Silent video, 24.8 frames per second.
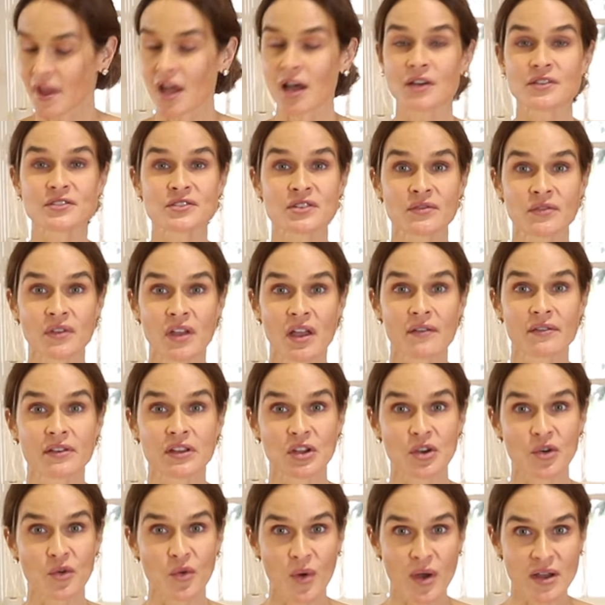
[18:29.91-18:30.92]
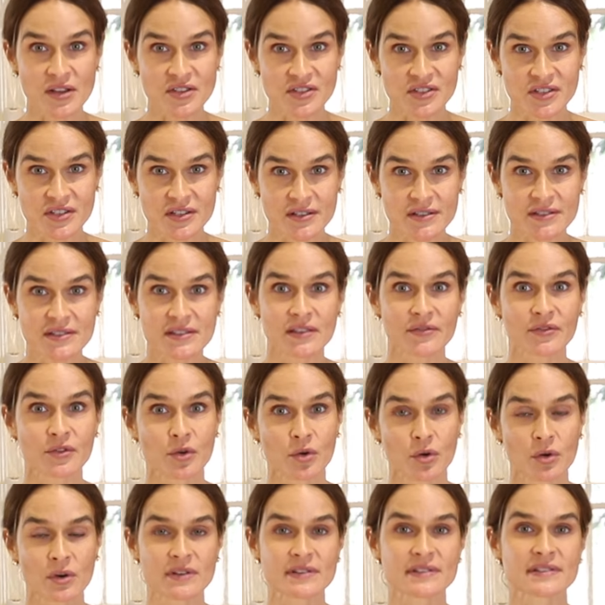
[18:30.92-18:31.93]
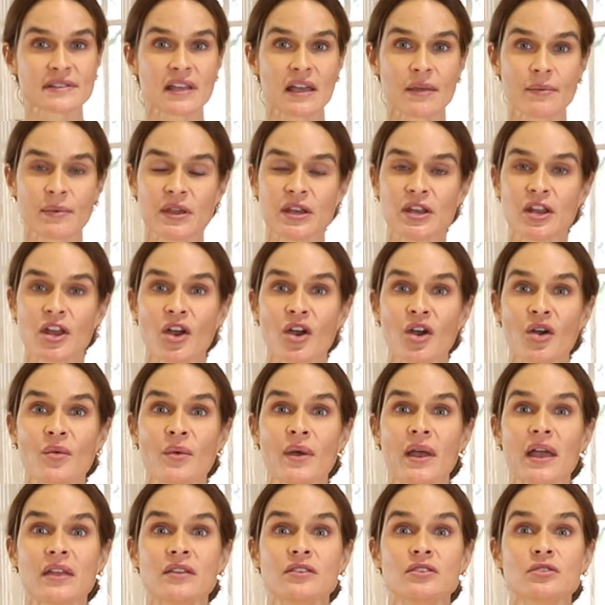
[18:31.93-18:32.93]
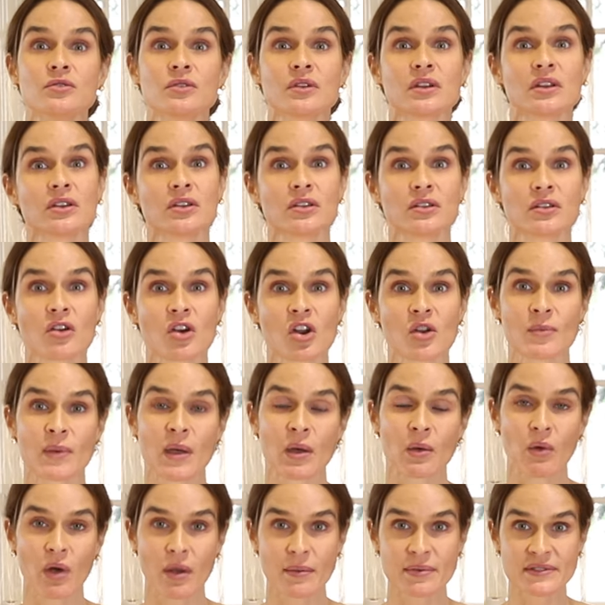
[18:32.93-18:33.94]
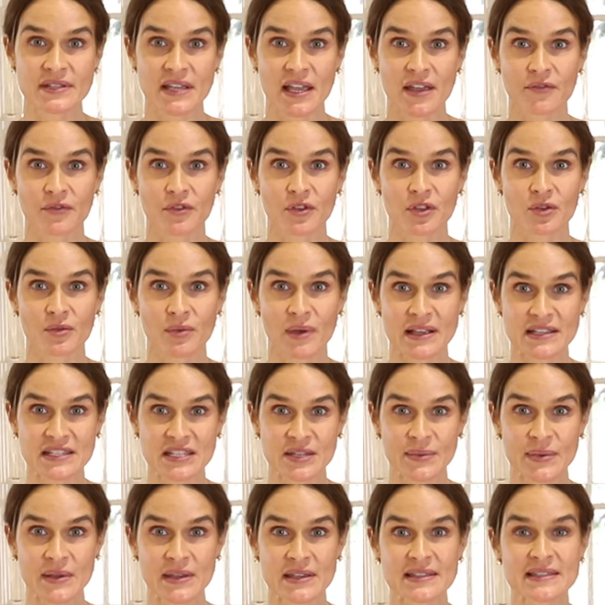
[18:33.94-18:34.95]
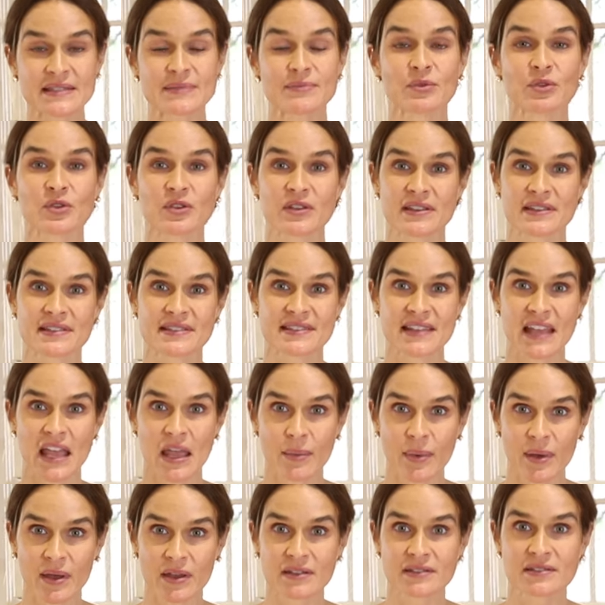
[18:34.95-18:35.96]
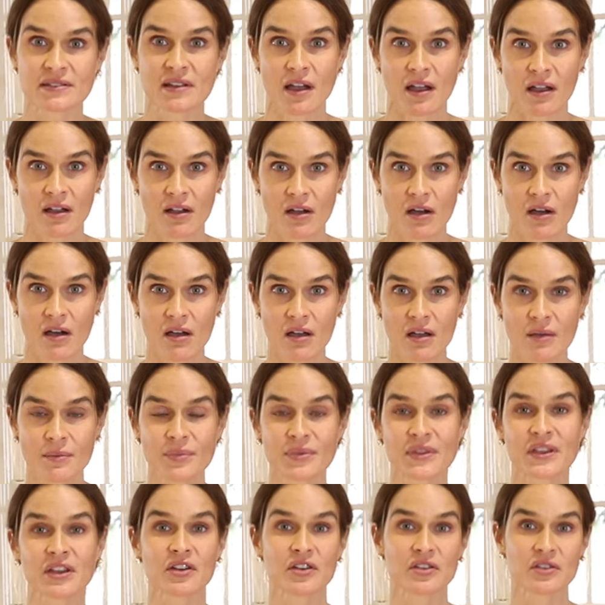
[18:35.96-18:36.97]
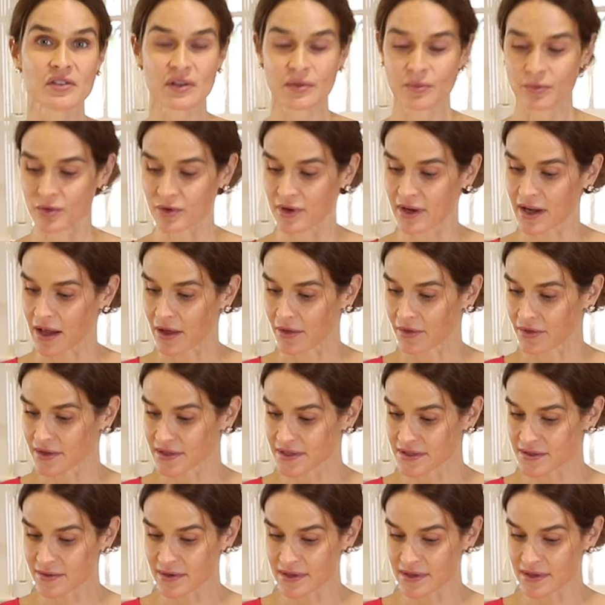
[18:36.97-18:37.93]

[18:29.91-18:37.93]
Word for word: Also, if you have any questions, of course, let me know, and you can go to my website for the recipes, Marie Saba dot com. There you can print out this